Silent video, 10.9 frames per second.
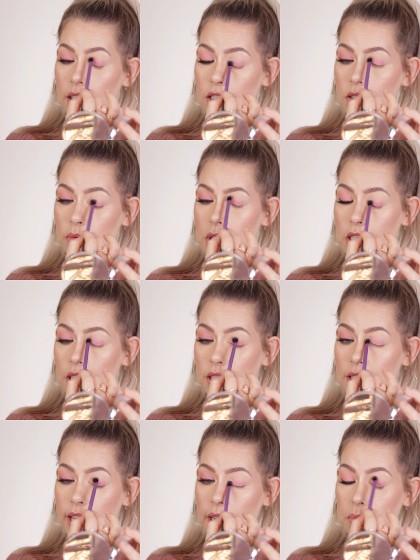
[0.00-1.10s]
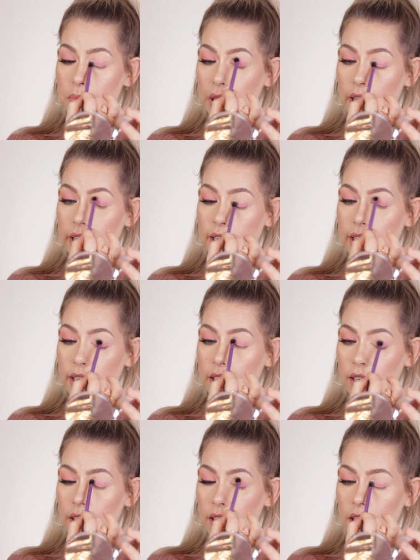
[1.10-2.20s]
So I'm just going to take
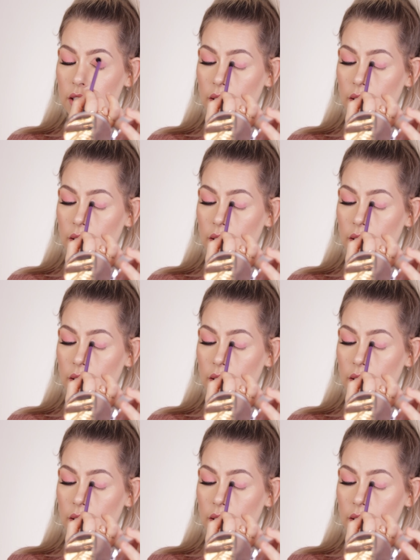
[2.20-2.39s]
blending